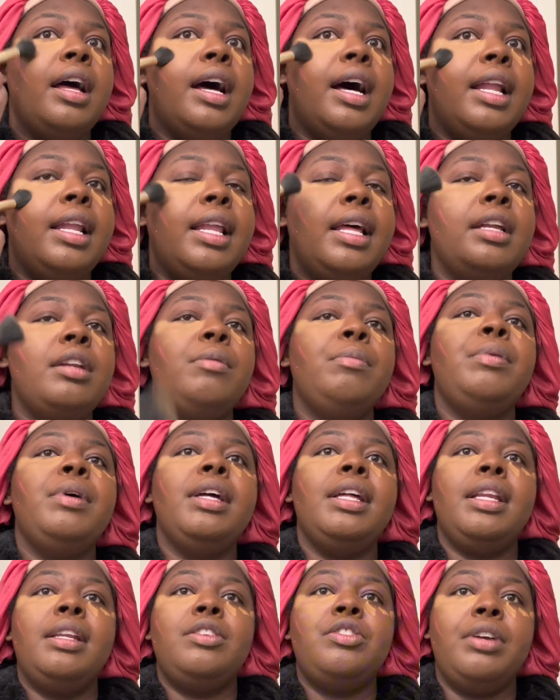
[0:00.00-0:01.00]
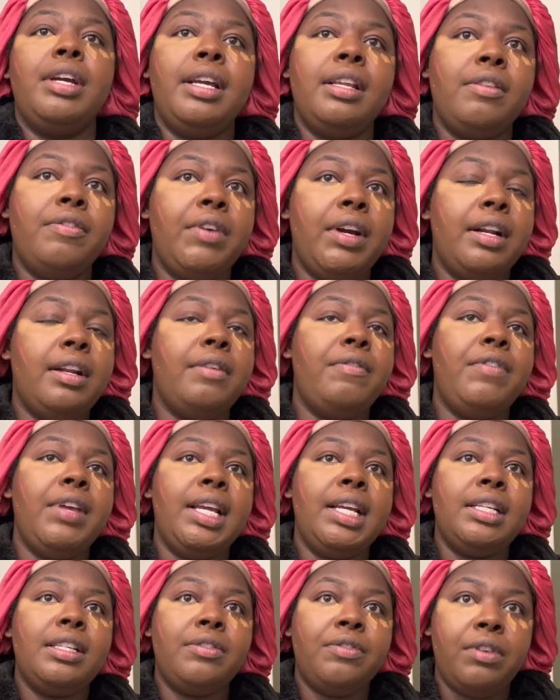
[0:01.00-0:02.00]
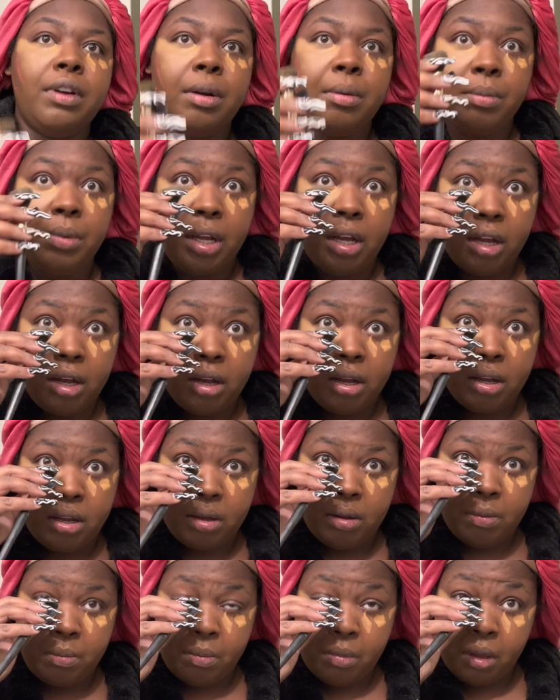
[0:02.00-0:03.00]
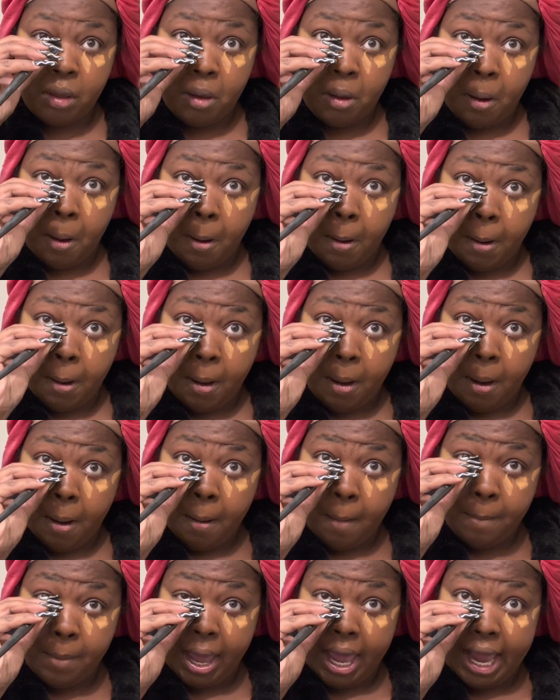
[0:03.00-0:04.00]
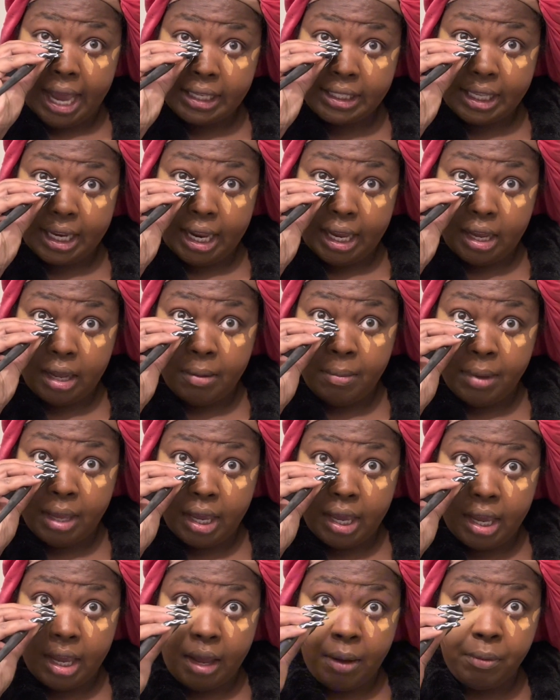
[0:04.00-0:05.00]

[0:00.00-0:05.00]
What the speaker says: I let them transfer the fish from the bags that they come in,